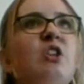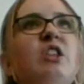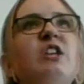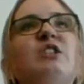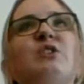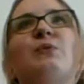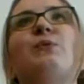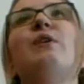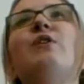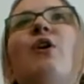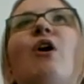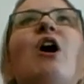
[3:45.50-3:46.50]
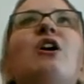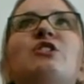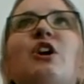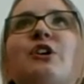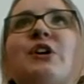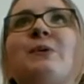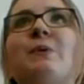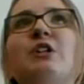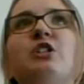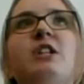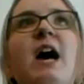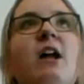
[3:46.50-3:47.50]
This surreal heart tugger in
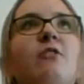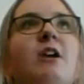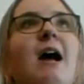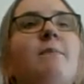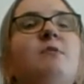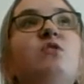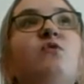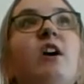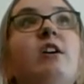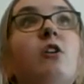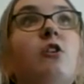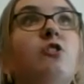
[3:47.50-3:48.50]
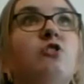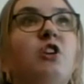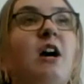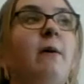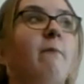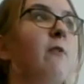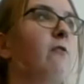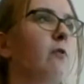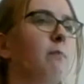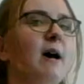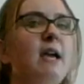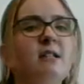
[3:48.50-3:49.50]
which dad recaps his failure to triumph over
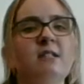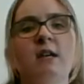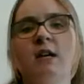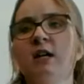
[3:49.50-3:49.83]
bikes,